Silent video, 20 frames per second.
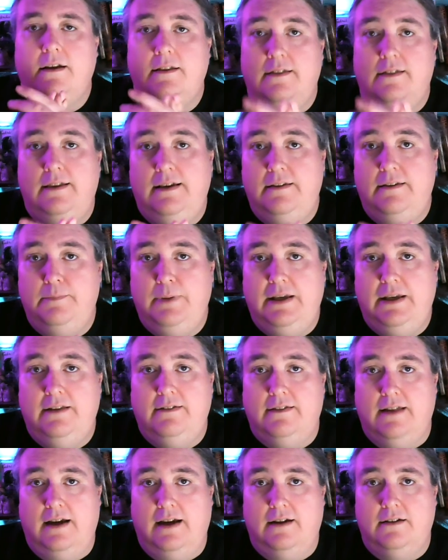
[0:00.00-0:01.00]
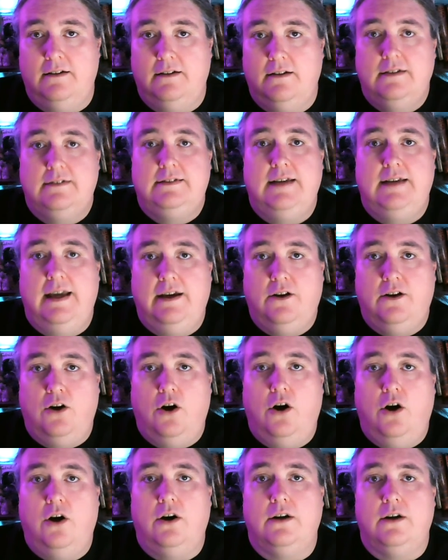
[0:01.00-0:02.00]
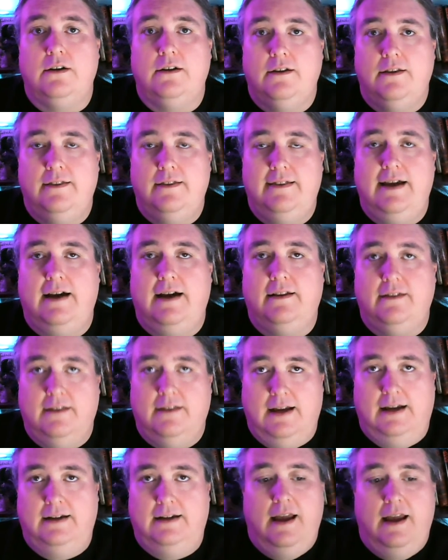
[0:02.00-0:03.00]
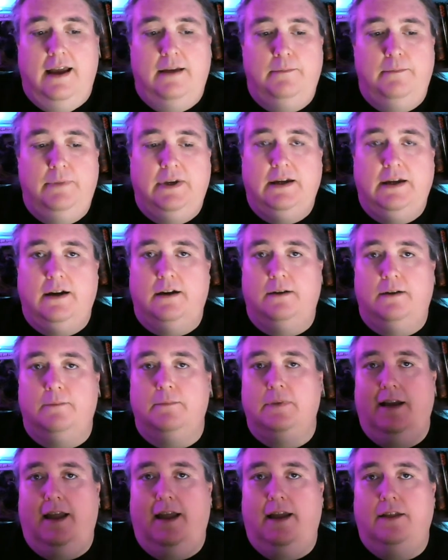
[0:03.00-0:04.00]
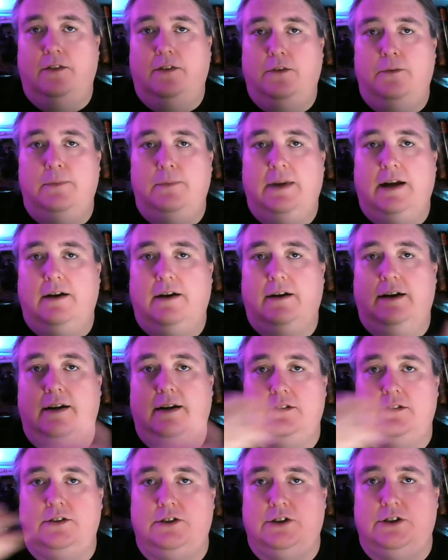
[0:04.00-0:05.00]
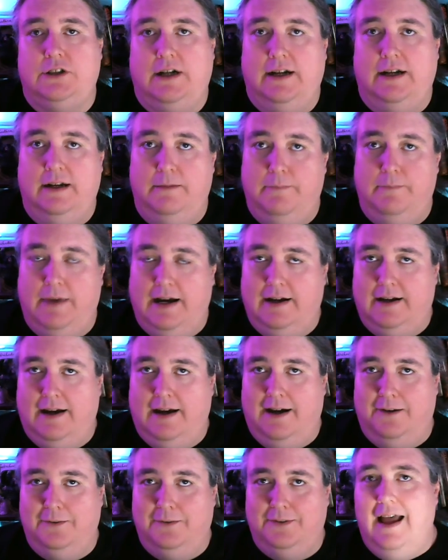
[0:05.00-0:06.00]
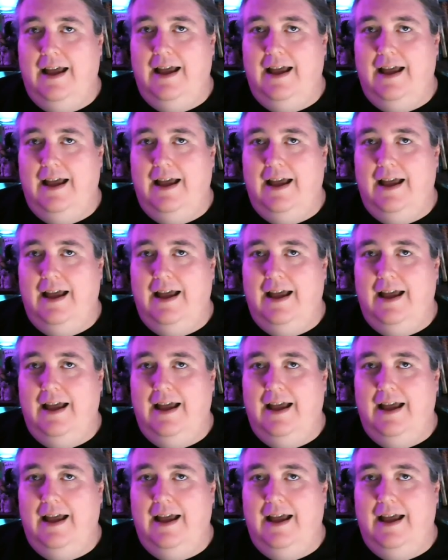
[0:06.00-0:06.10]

These beads then take on that light and become a luminary to shine it back out.